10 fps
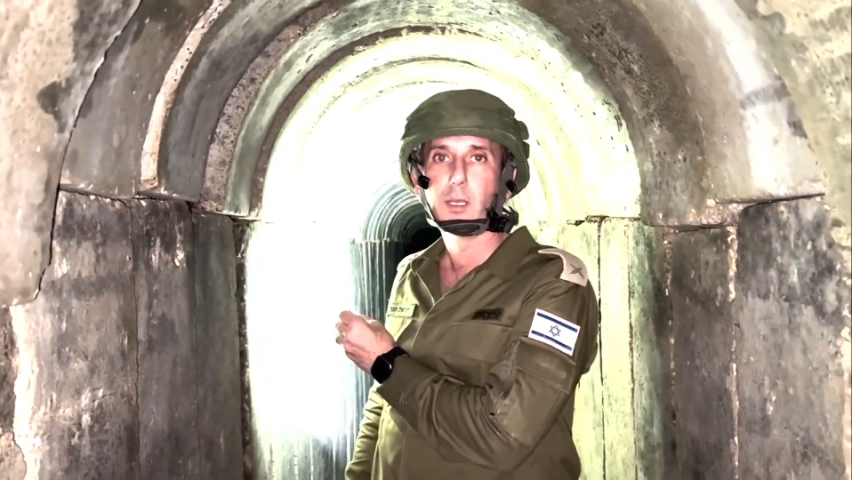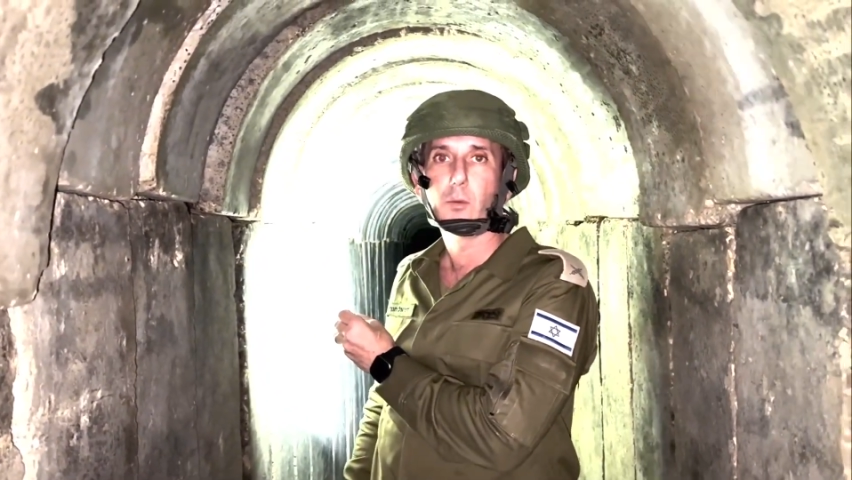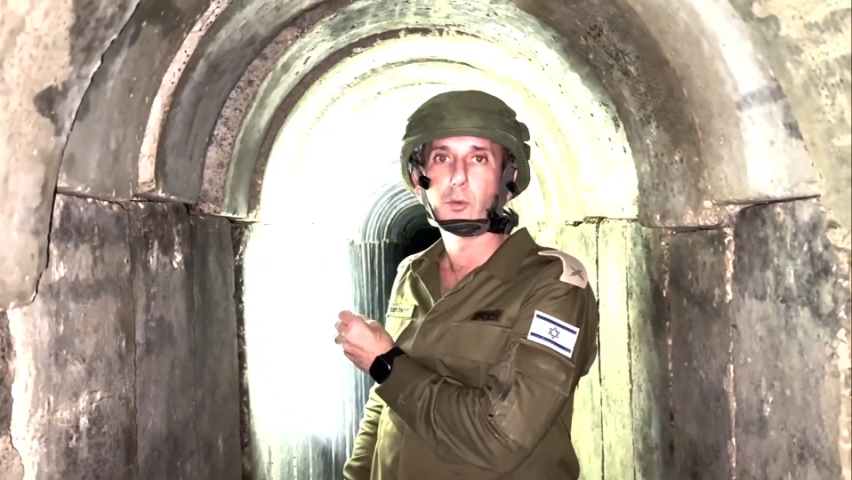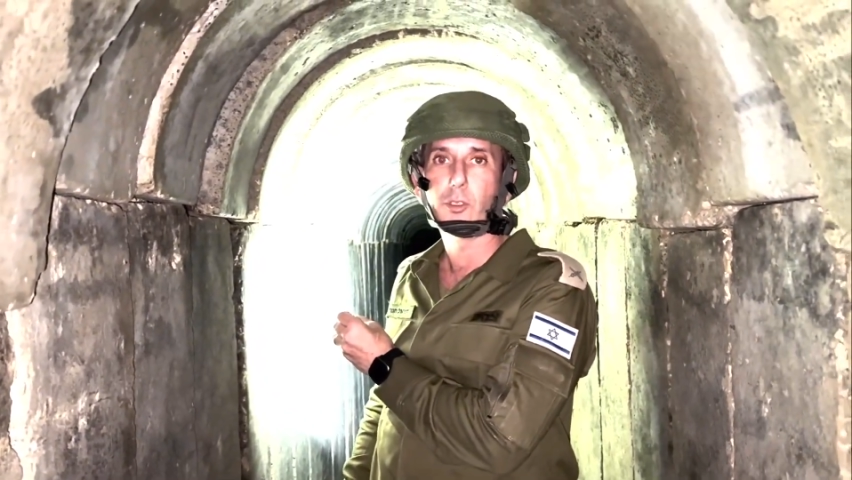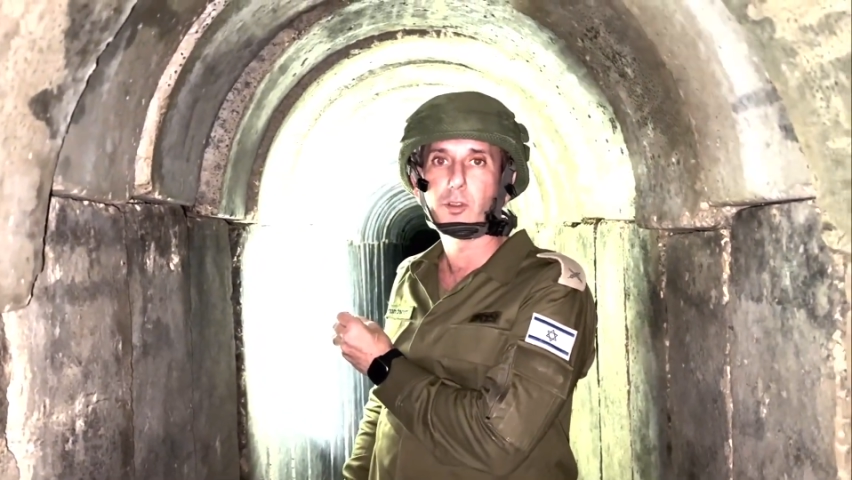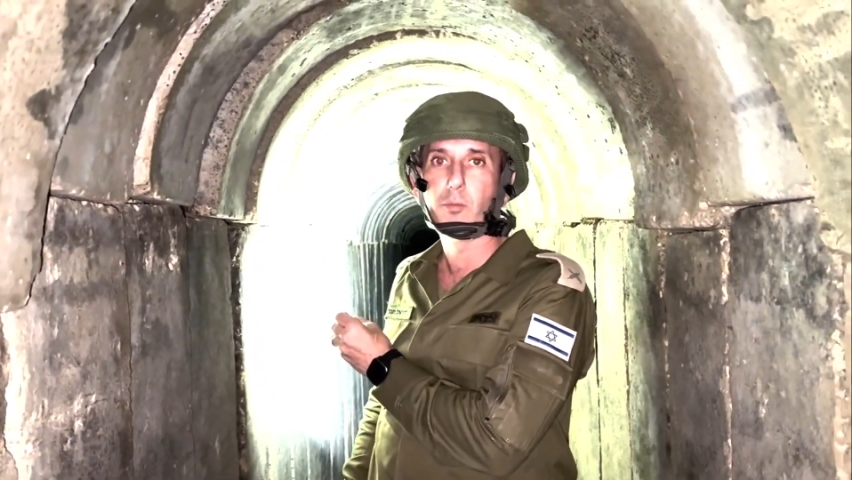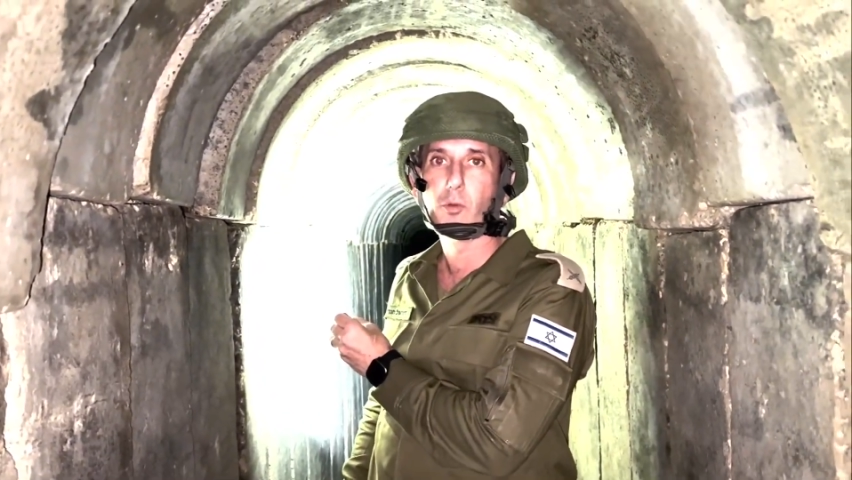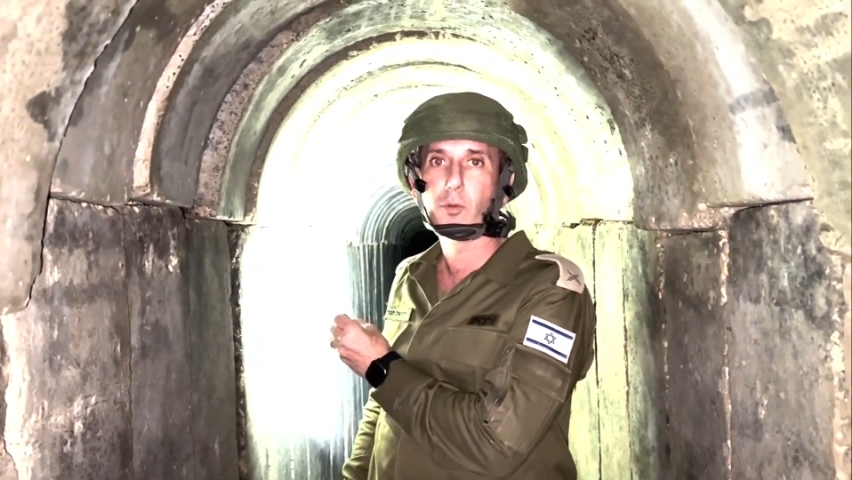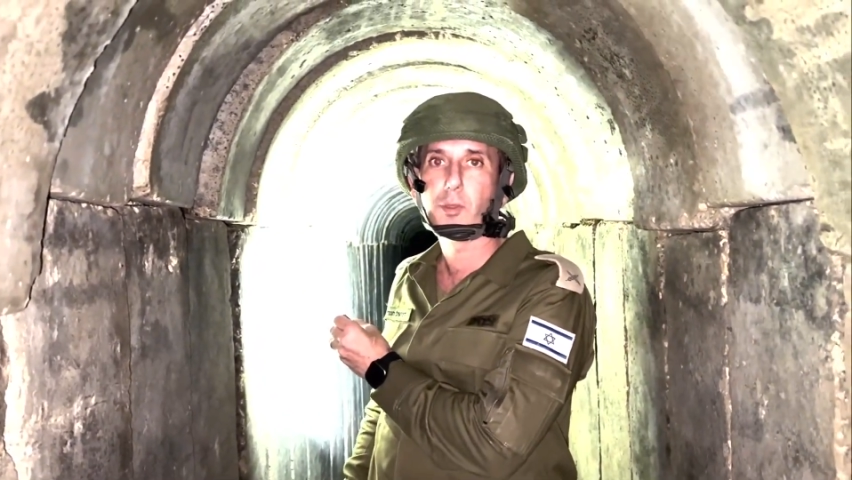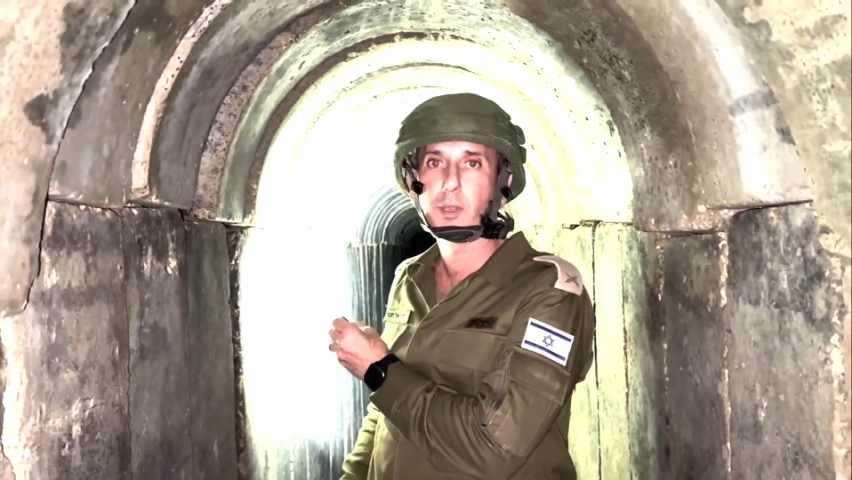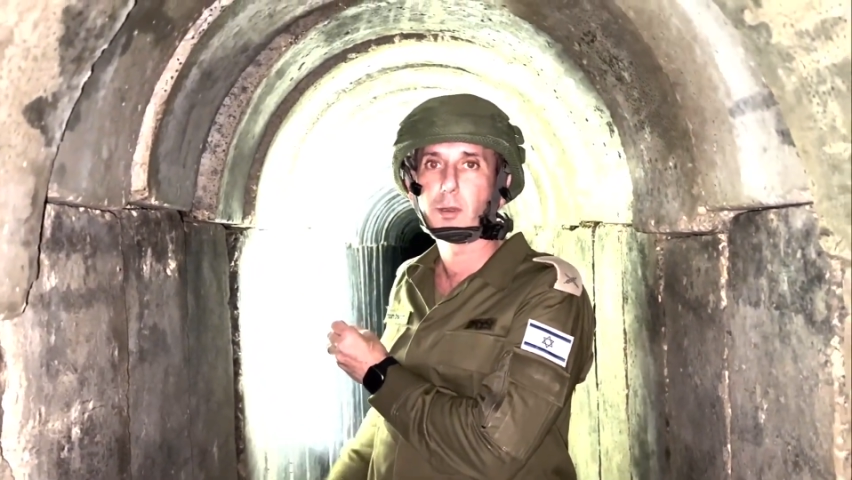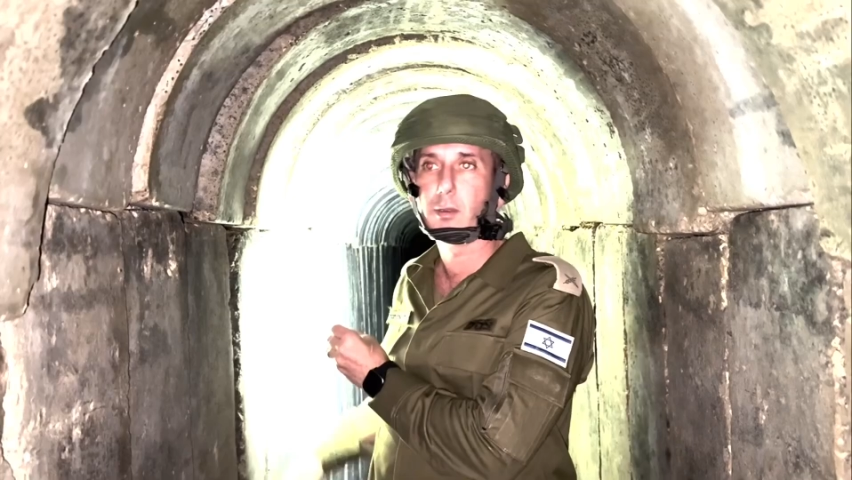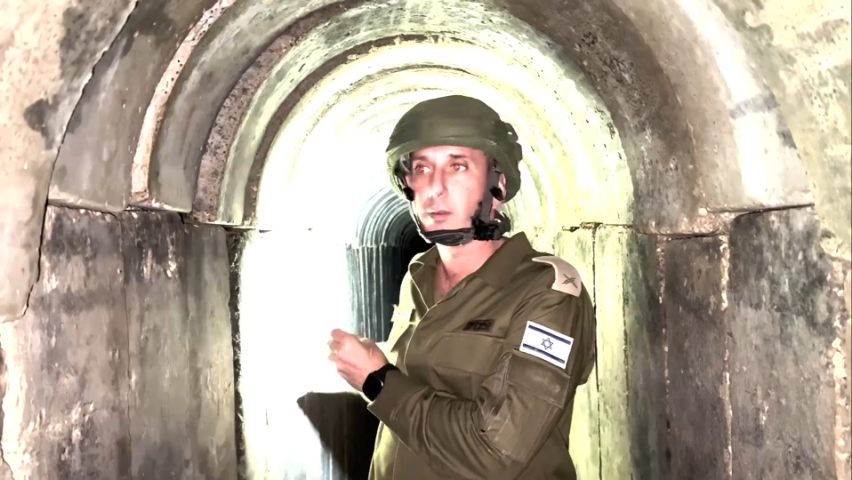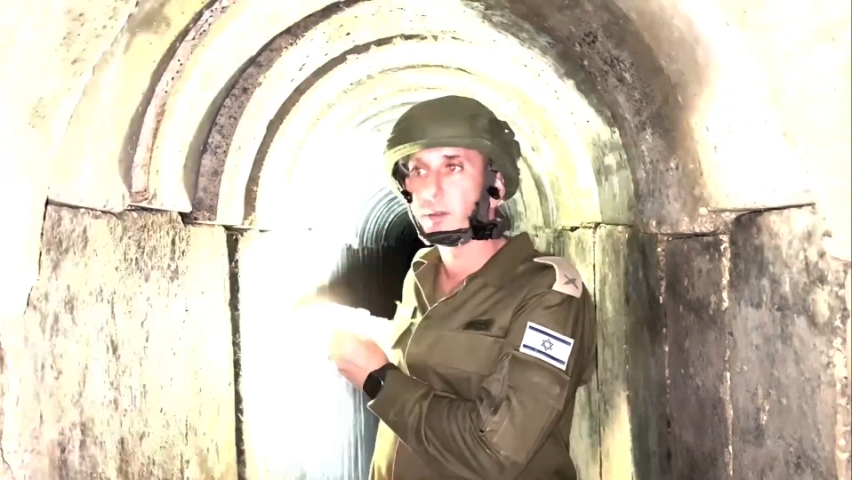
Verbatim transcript: which is more than